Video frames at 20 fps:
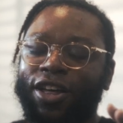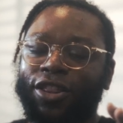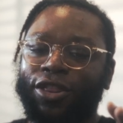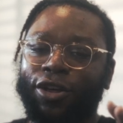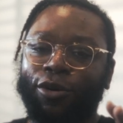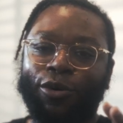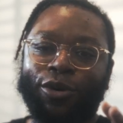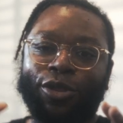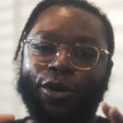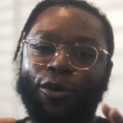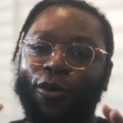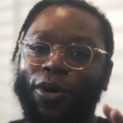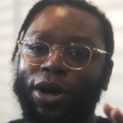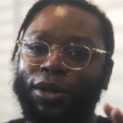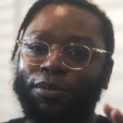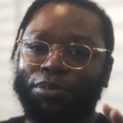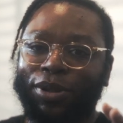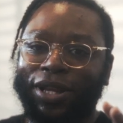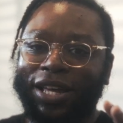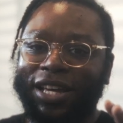They were the
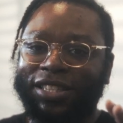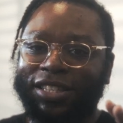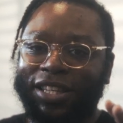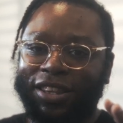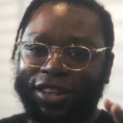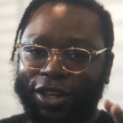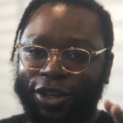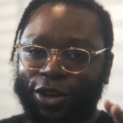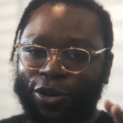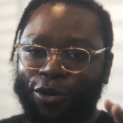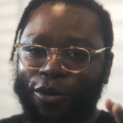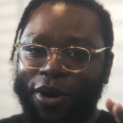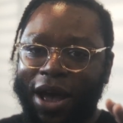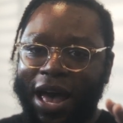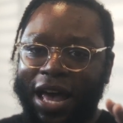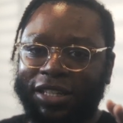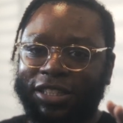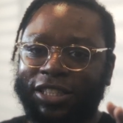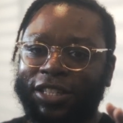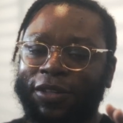one place in the
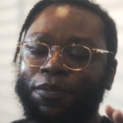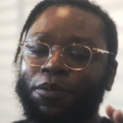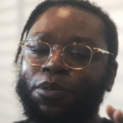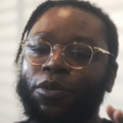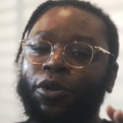US